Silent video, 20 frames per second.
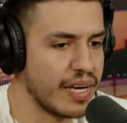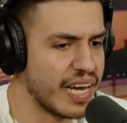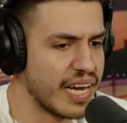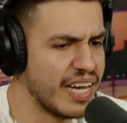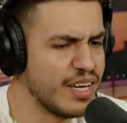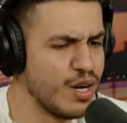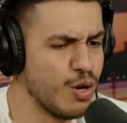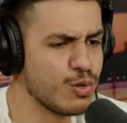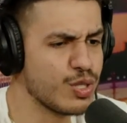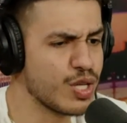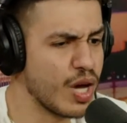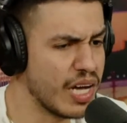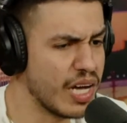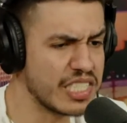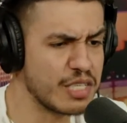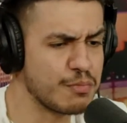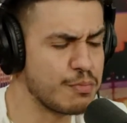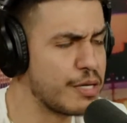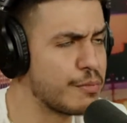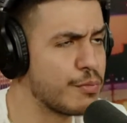like, I know
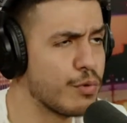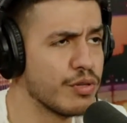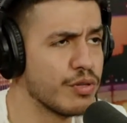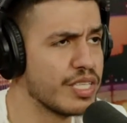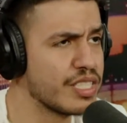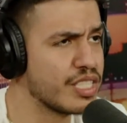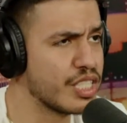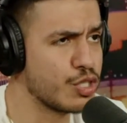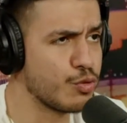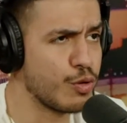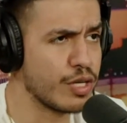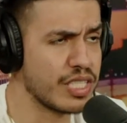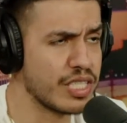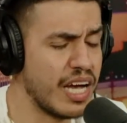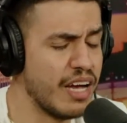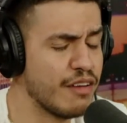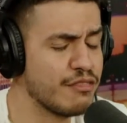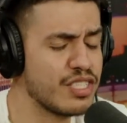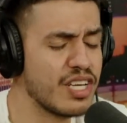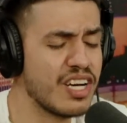tons of people in this situation.
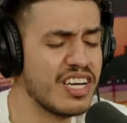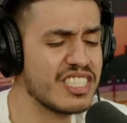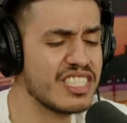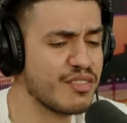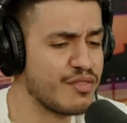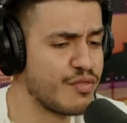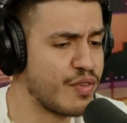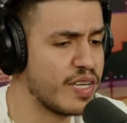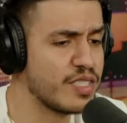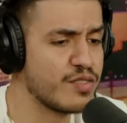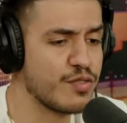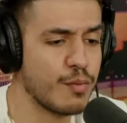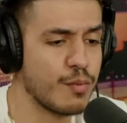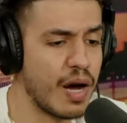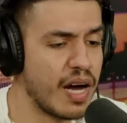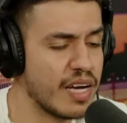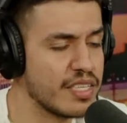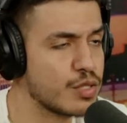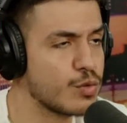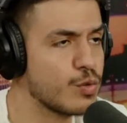I have tons of friends from
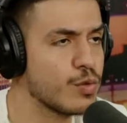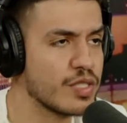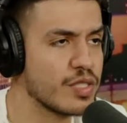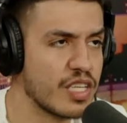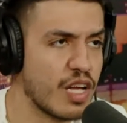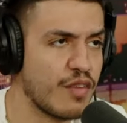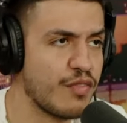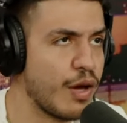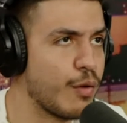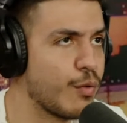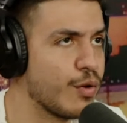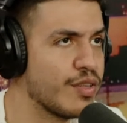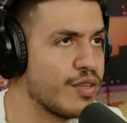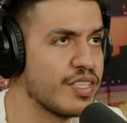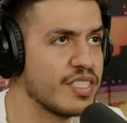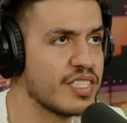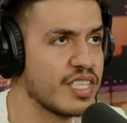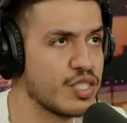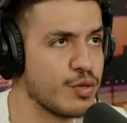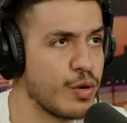high school and stuff that were in
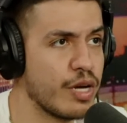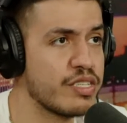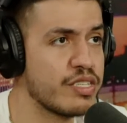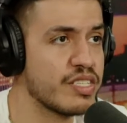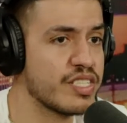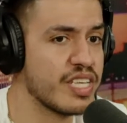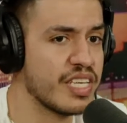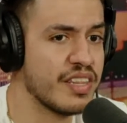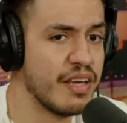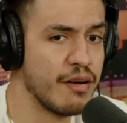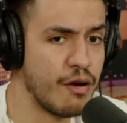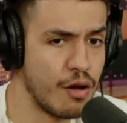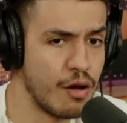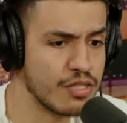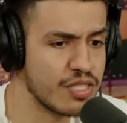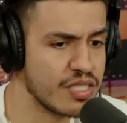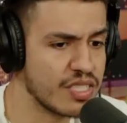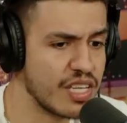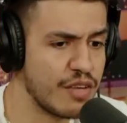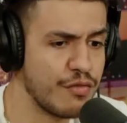these situations, and they're
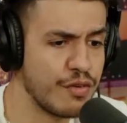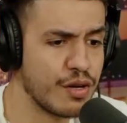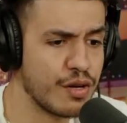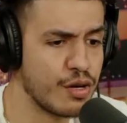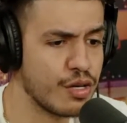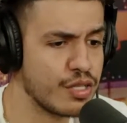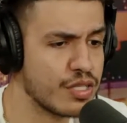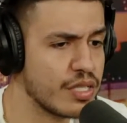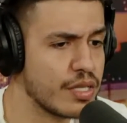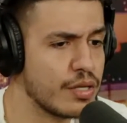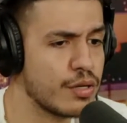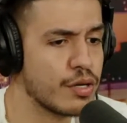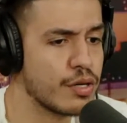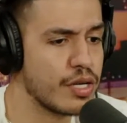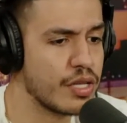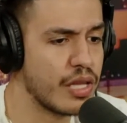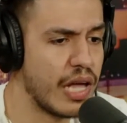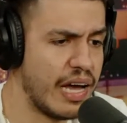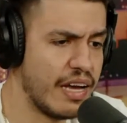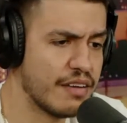all just living cush little
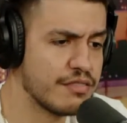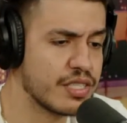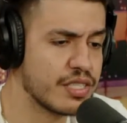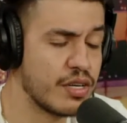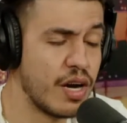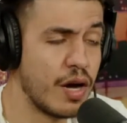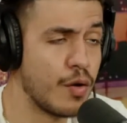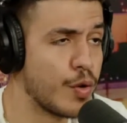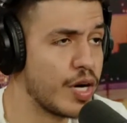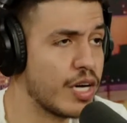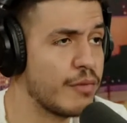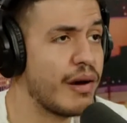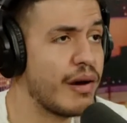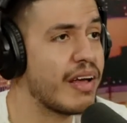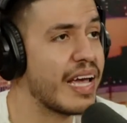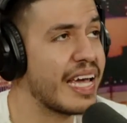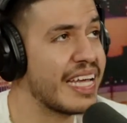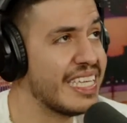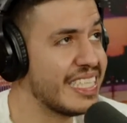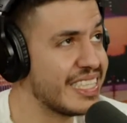good lives. They're not worried
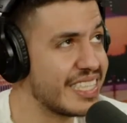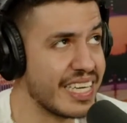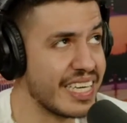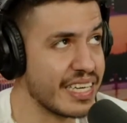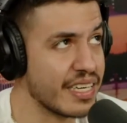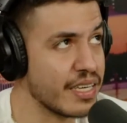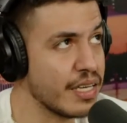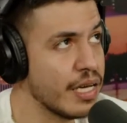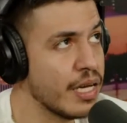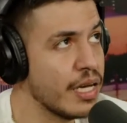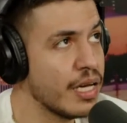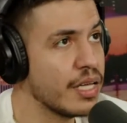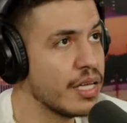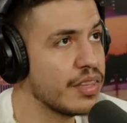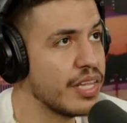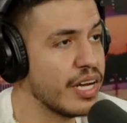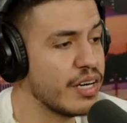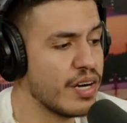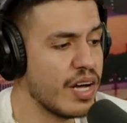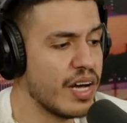about anything.
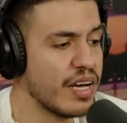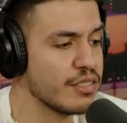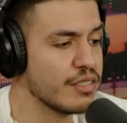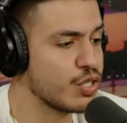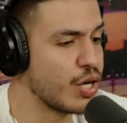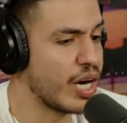They're not